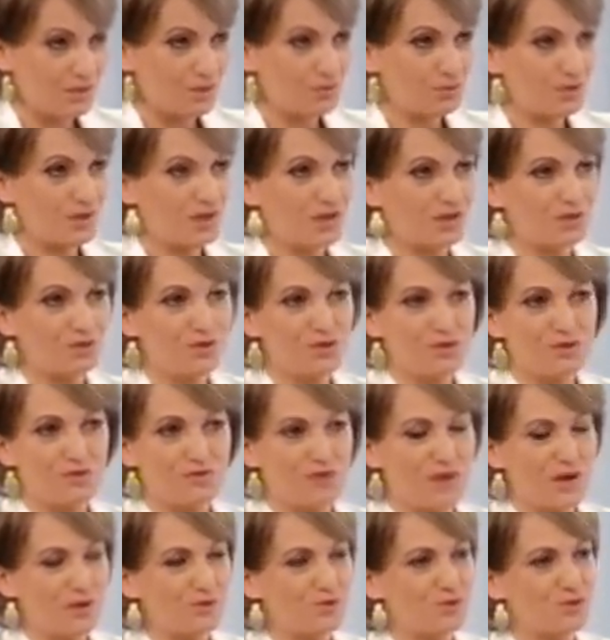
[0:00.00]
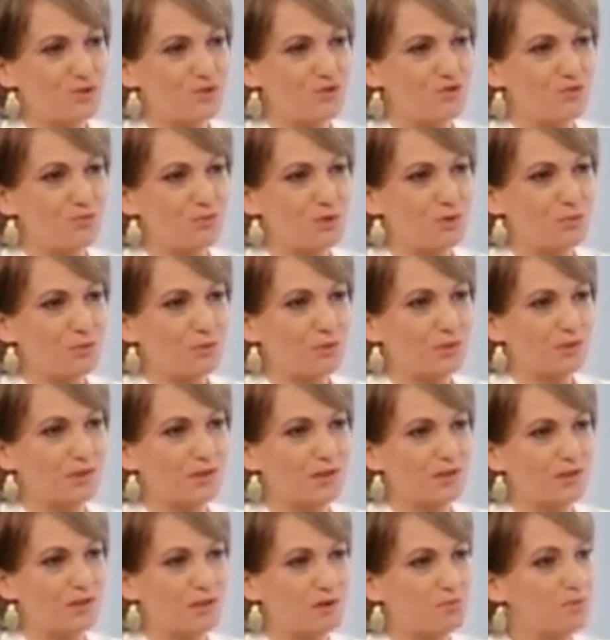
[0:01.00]
when hundreds of thousands of people
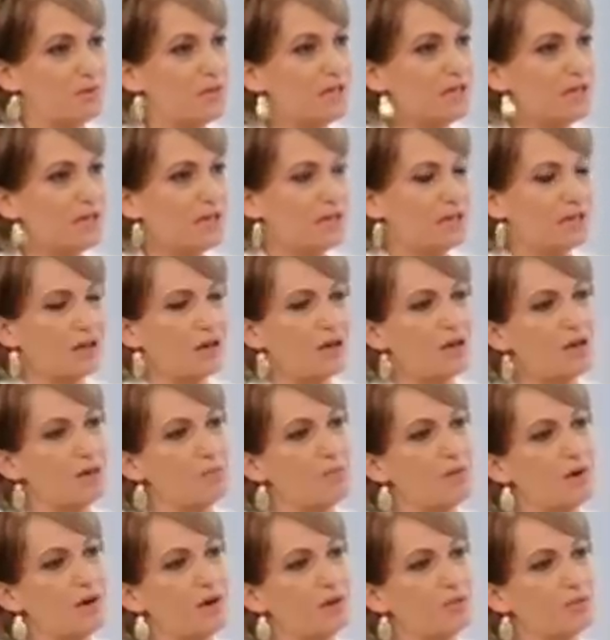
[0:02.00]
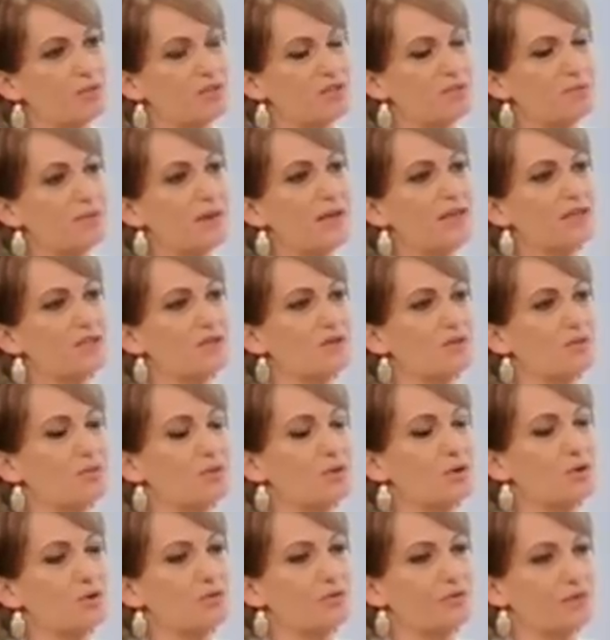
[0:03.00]
in Armenia and Qarabagh were demanding the
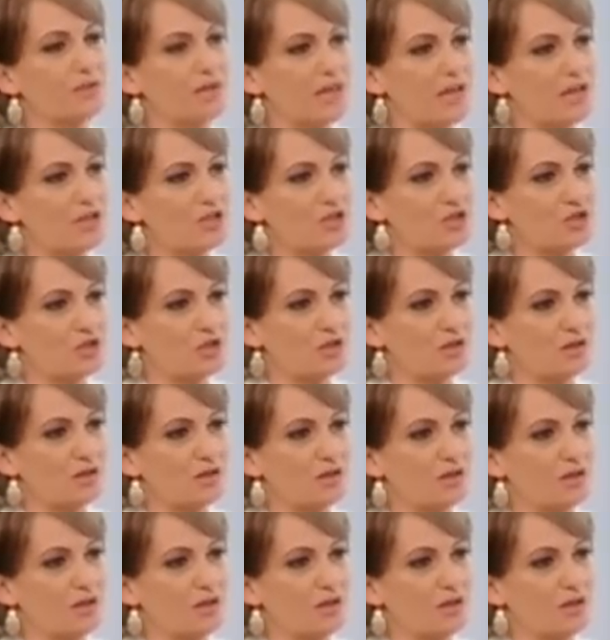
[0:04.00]
reunification